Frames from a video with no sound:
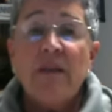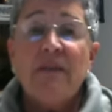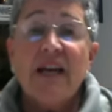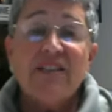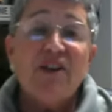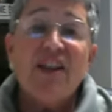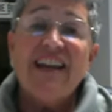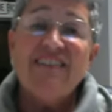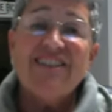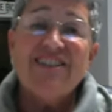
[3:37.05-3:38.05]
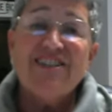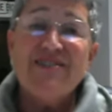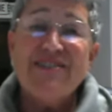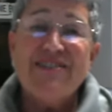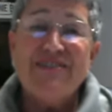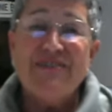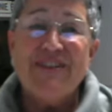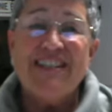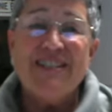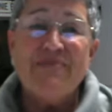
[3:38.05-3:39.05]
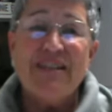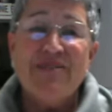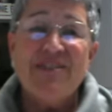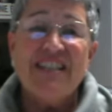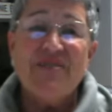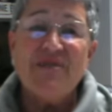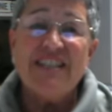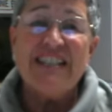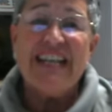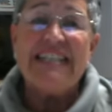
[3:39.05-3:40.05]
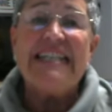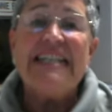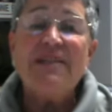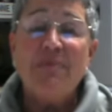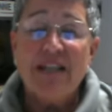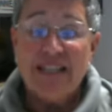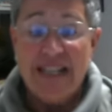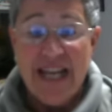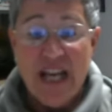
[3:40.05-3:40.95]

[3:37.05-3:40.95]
That's all I have to share with you as far as some interesting real estate tidbits.